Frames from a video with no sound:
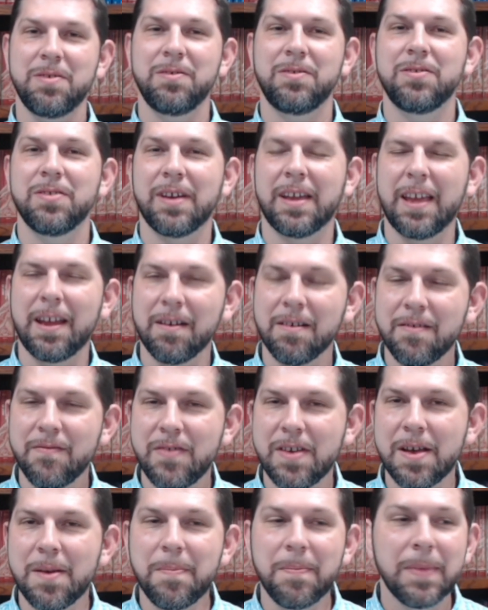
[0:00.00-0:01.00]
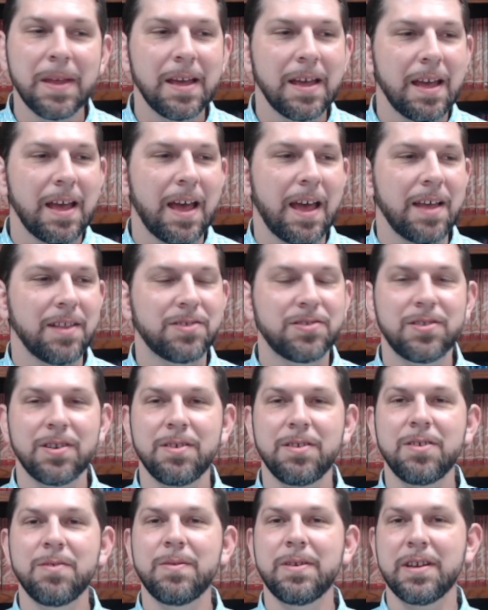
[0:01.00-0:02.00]
who took care of him. And so
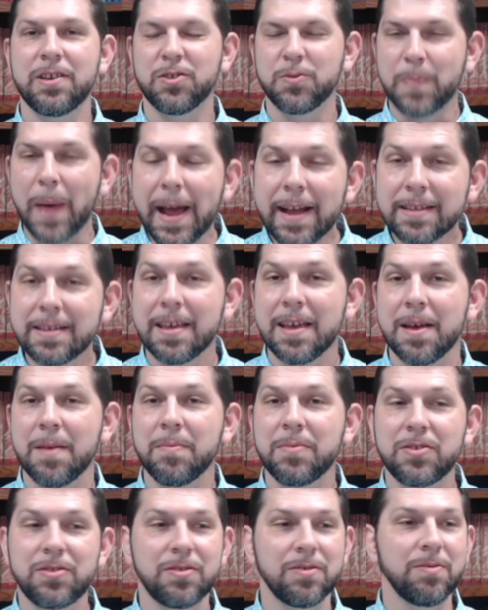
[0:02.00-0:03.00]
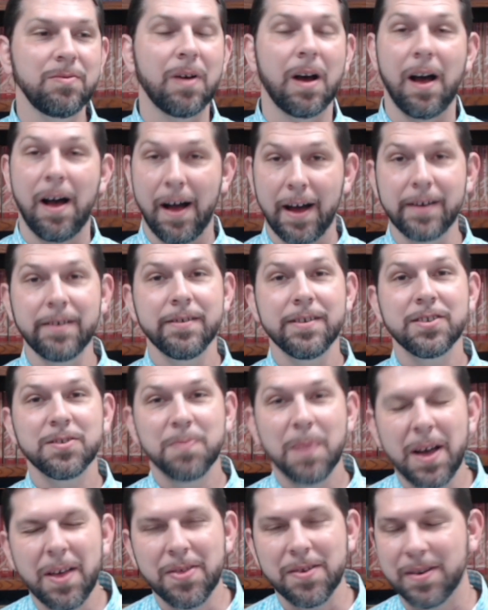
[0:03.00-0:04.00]
you would expect him to honor
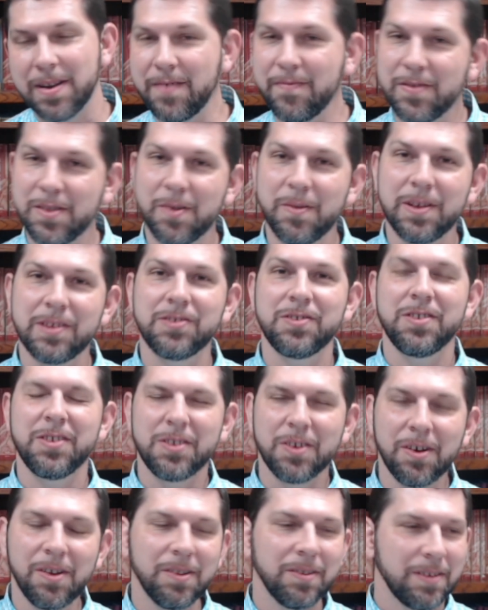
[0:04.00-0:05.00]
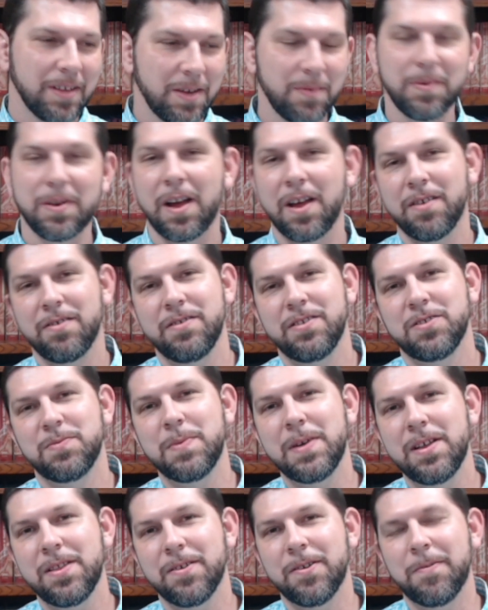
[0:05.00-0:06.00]
his mother. Even though he's an adult, he would honor his
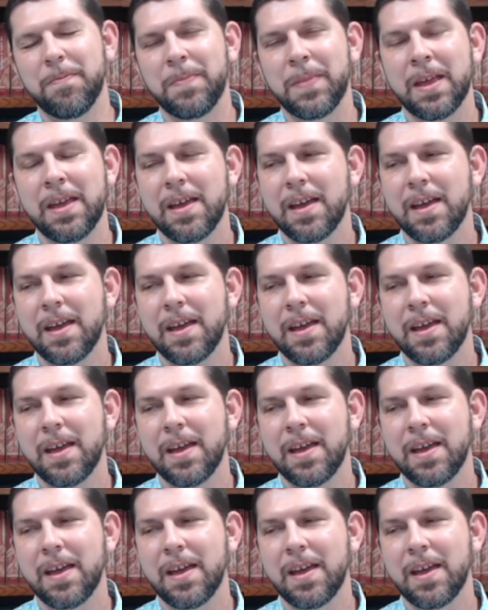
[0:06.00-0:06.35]
mother.